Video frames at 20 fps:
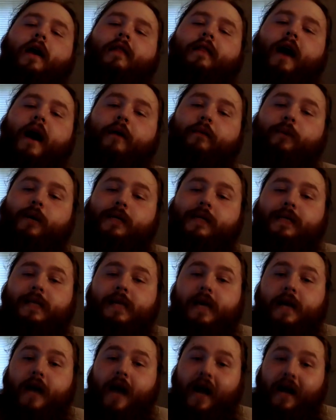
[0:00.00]
that was
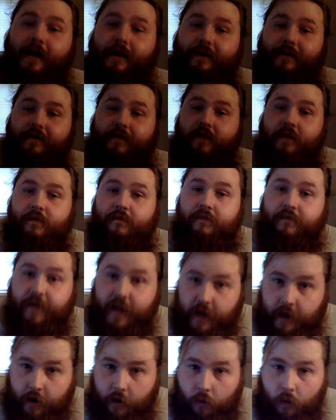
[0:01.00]
the end of the
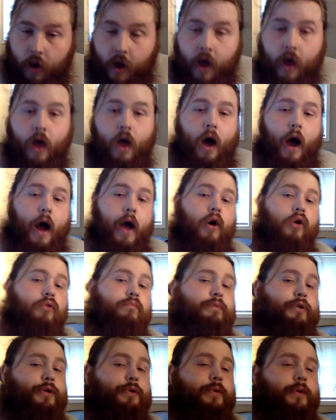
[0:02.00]
video. I
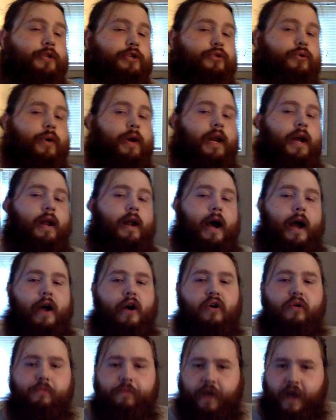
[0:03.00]
hope you enjoyed it. I
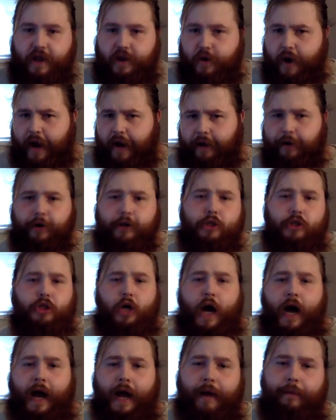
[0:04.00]
hope that you had a good
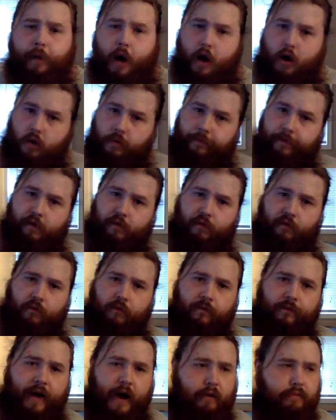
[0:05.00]
time. I hope you
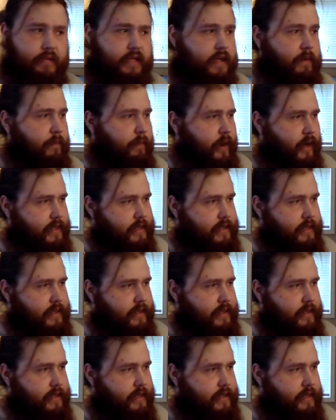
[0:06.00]
found some